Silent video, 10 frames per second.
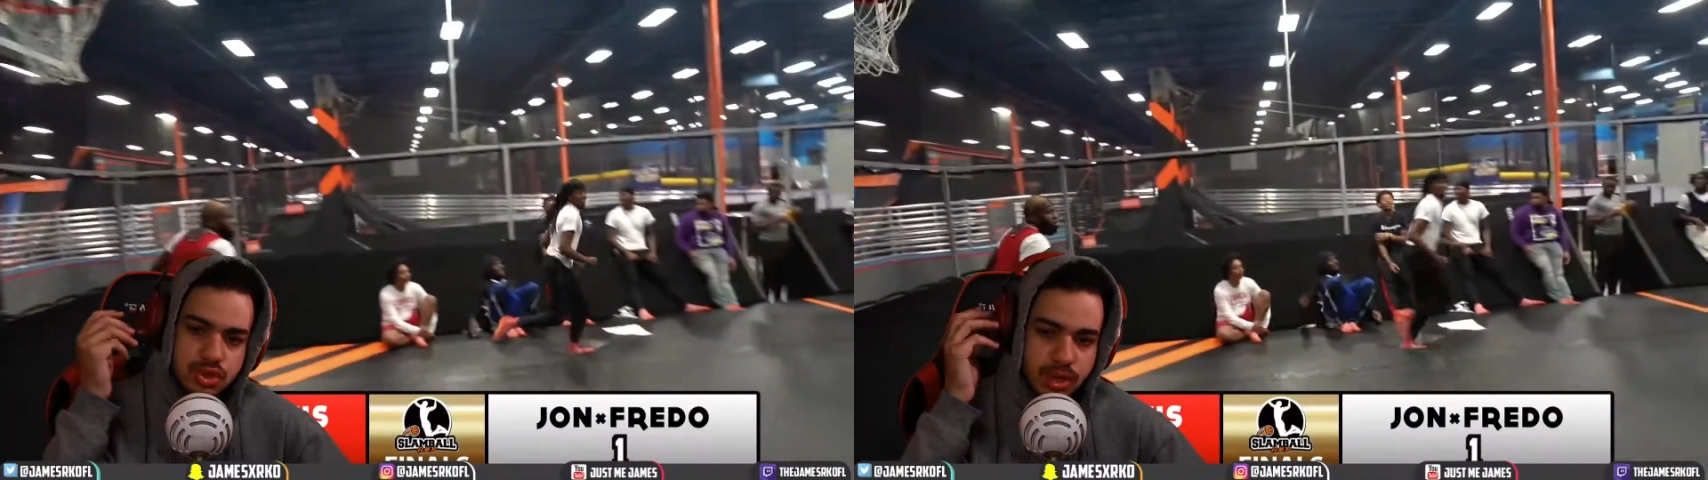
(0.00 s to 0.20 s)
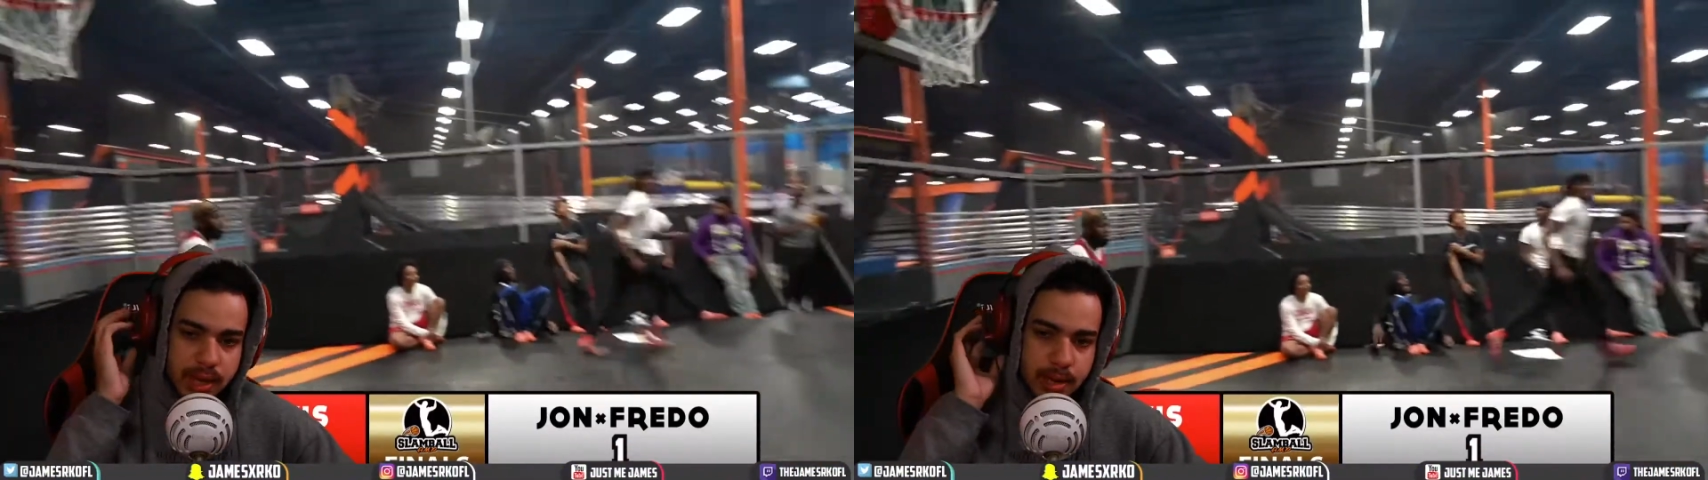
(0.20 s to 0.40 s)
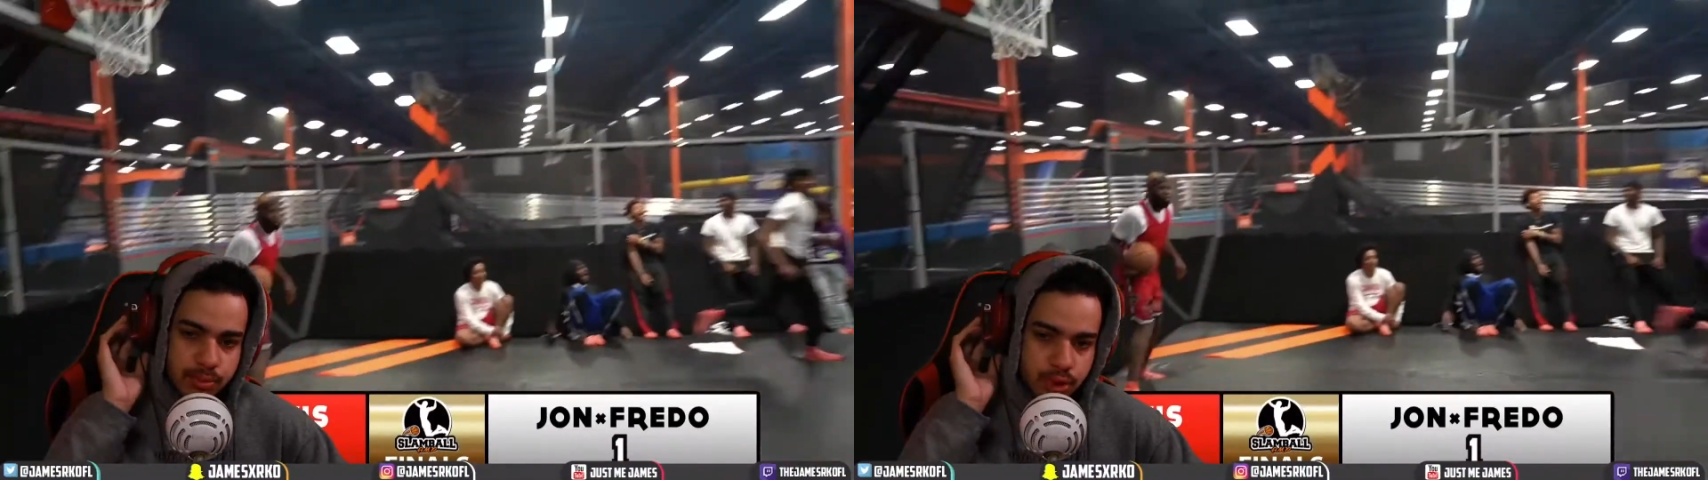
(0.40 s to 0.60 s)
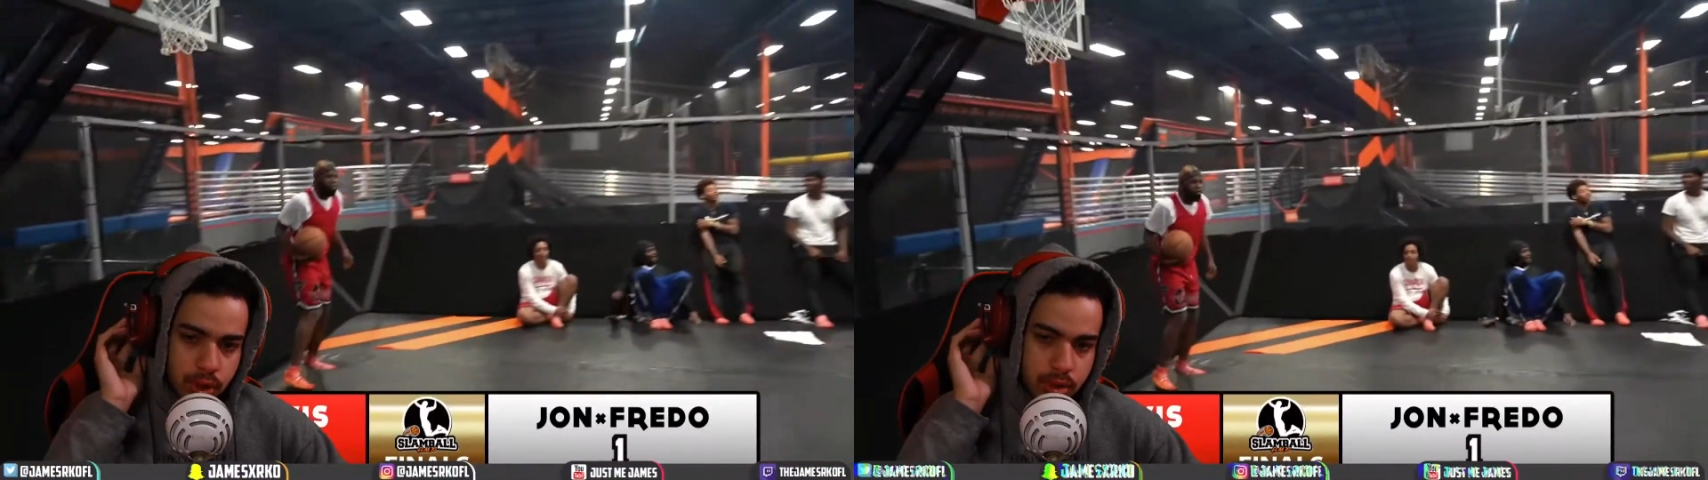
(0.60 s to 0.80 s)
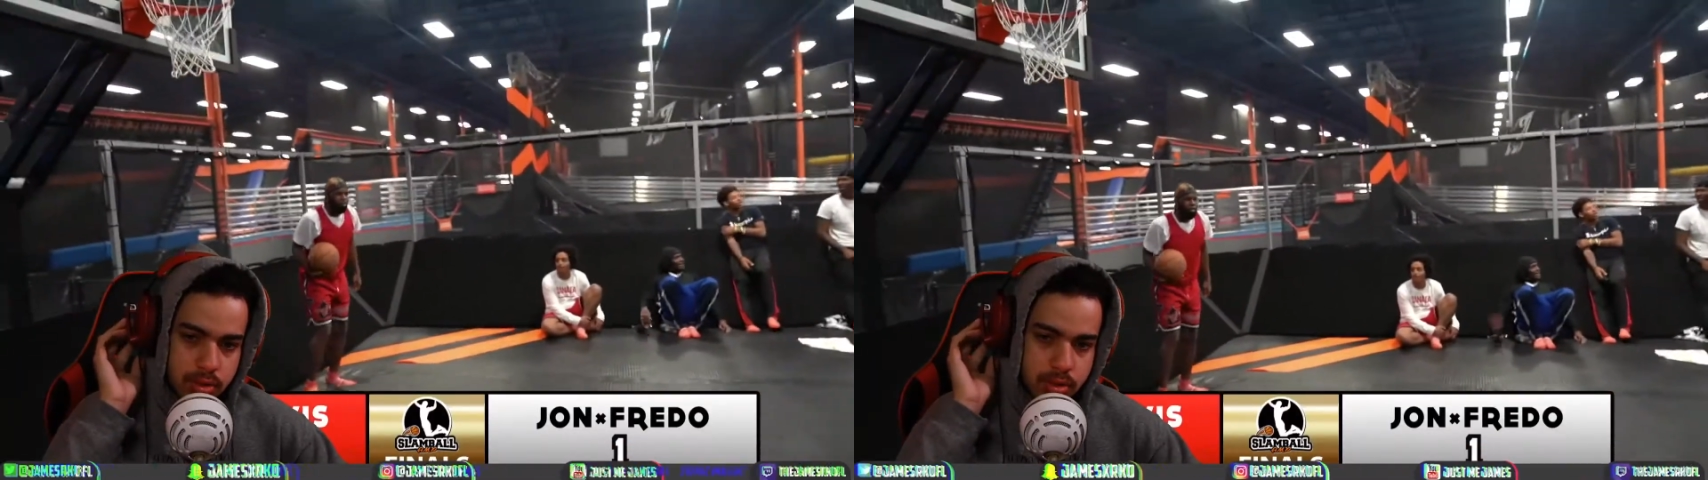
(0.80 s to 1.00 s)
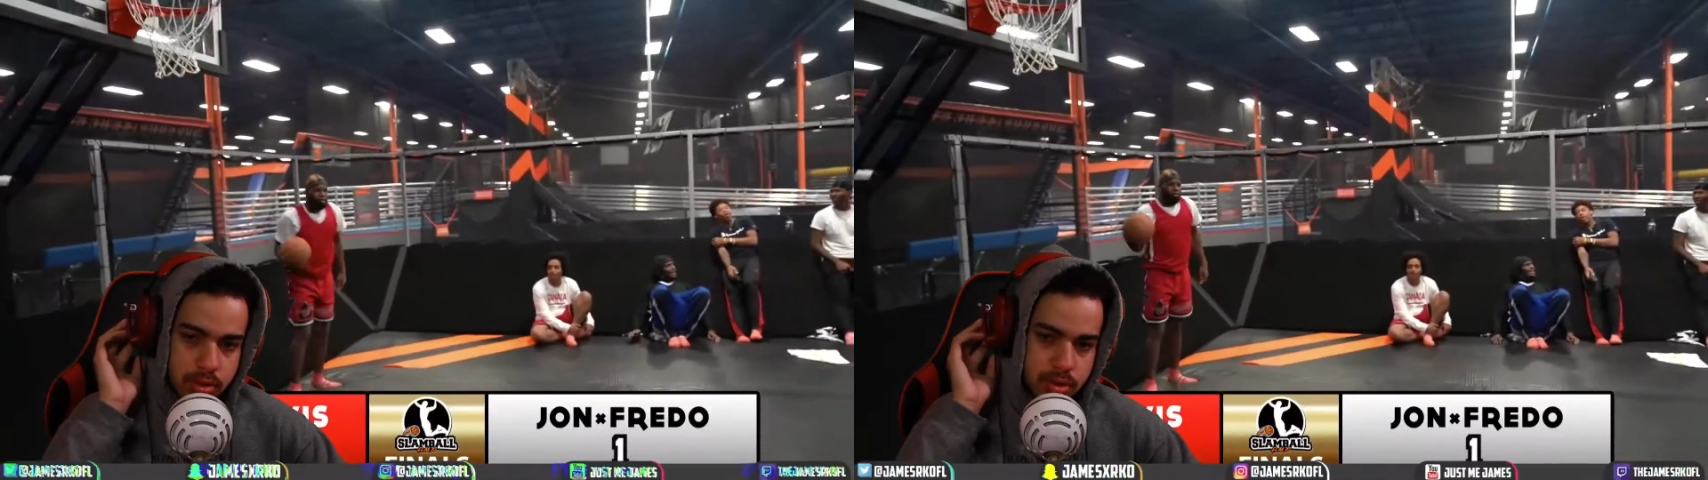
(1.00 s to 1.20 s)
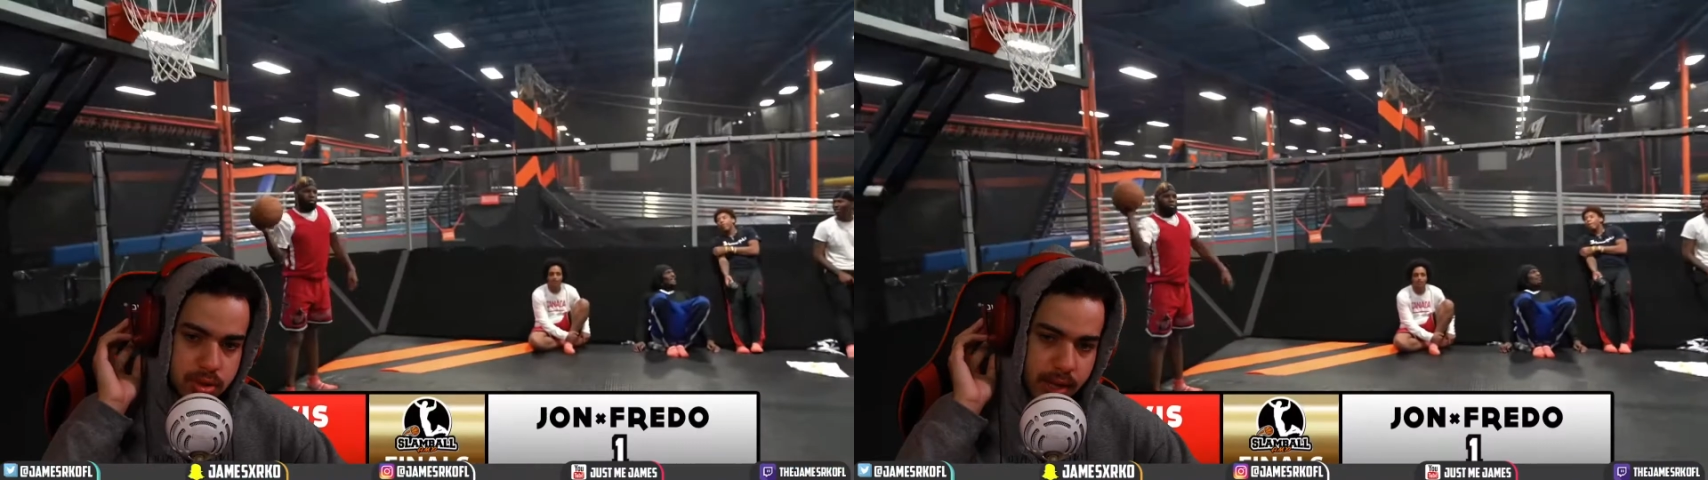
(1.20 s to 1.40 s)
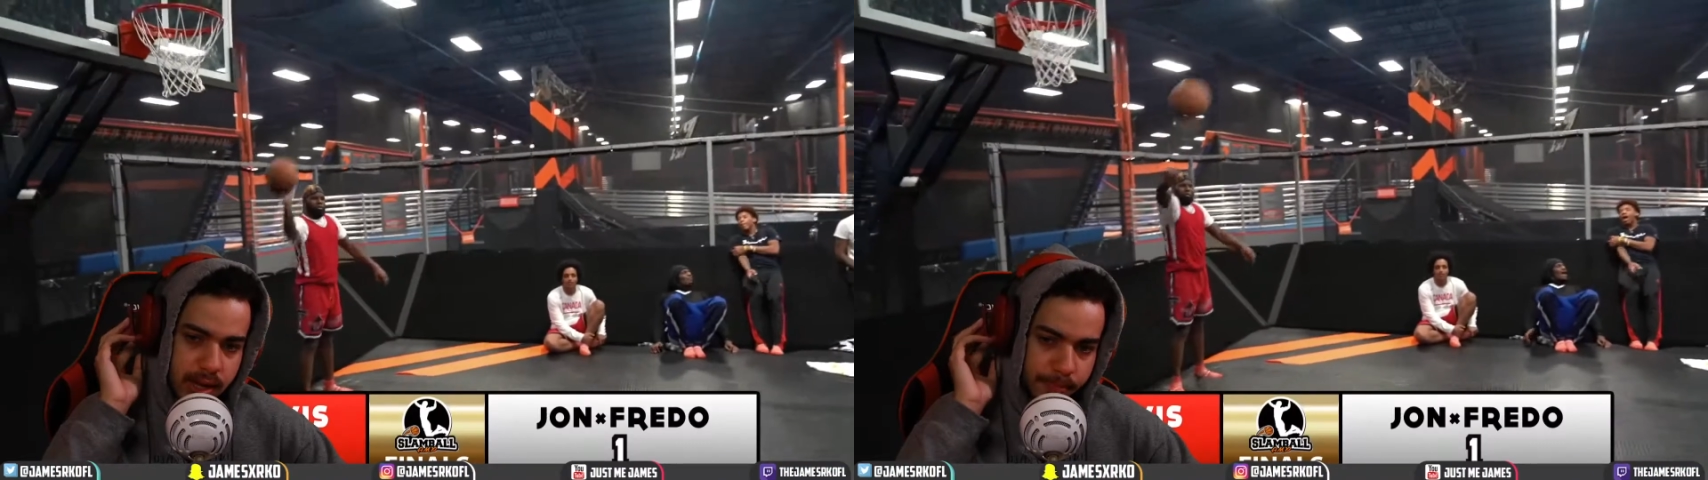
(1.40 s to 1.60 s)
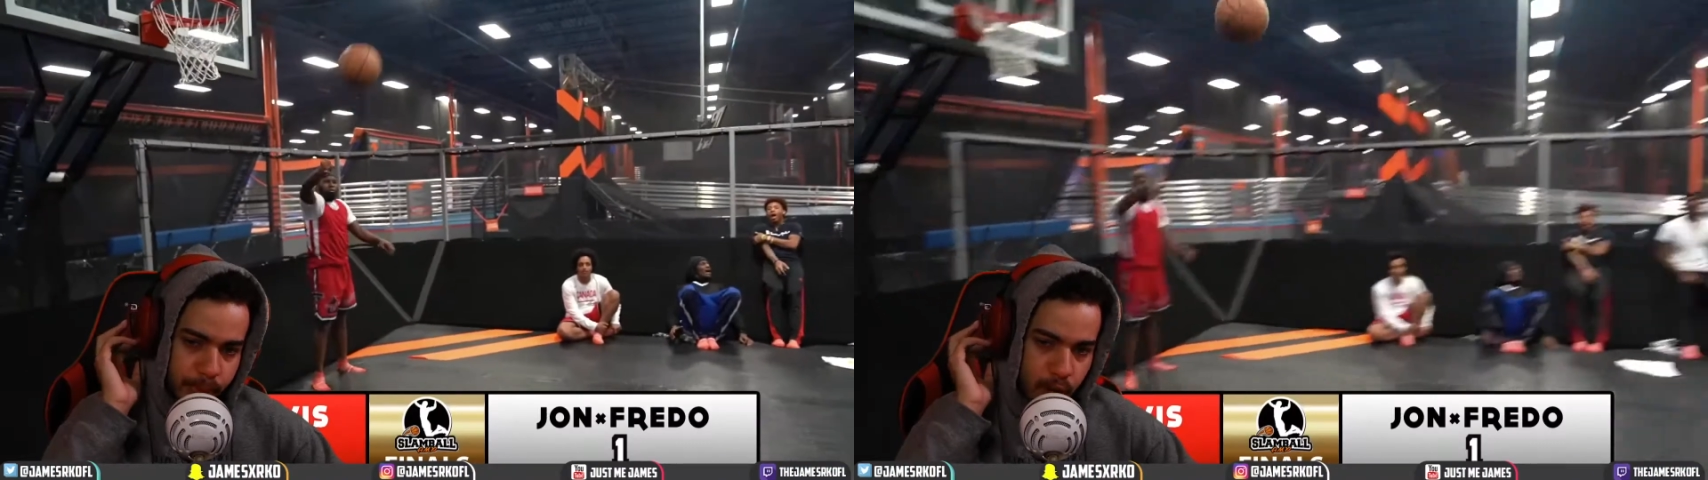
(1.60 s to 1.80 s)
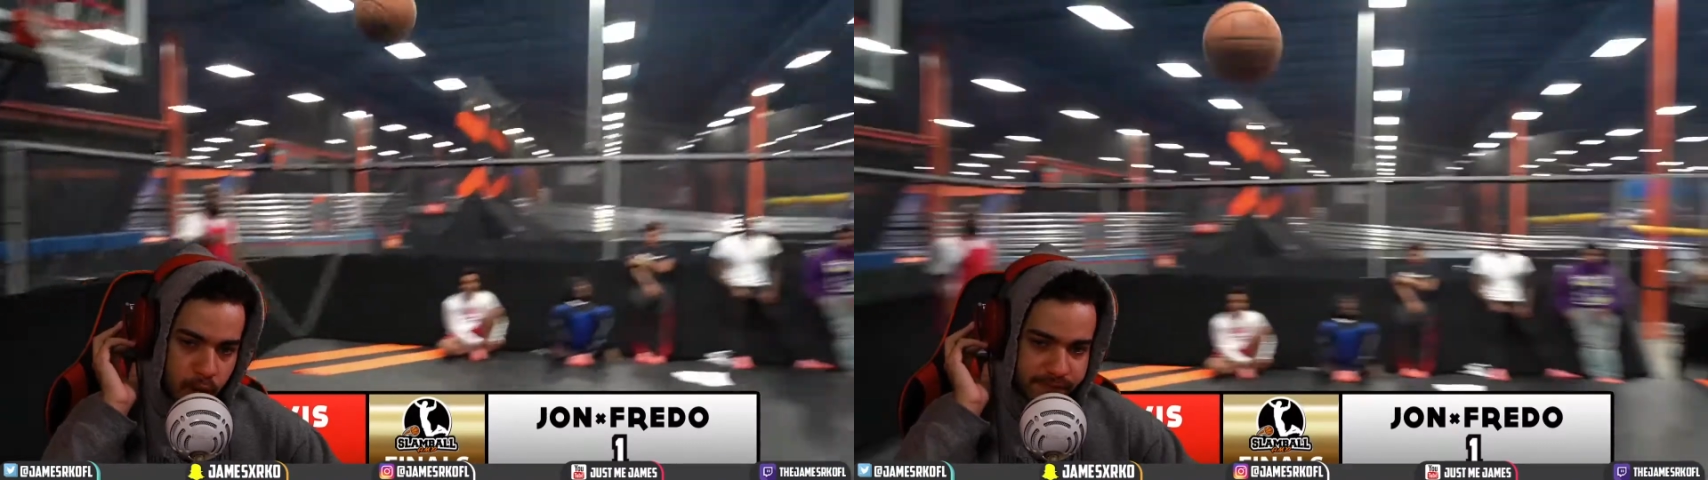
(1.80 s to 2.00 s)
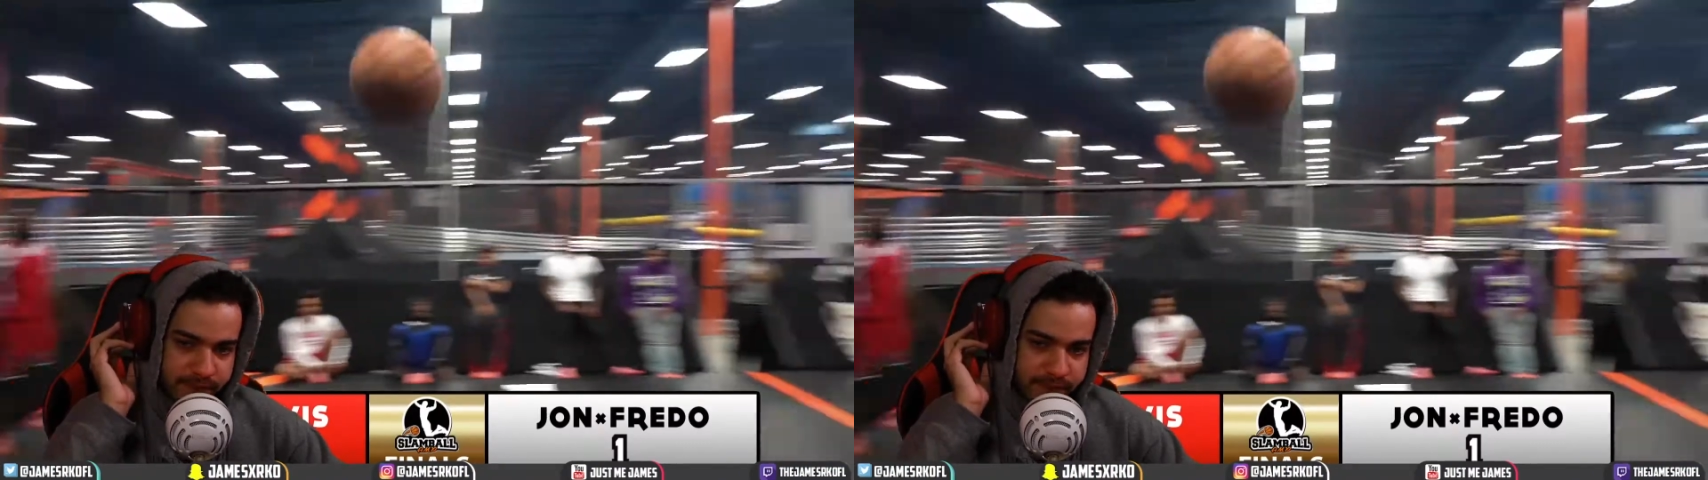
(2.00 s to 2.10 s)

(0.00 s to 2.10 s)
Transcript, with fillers: Slam dunk, slam ball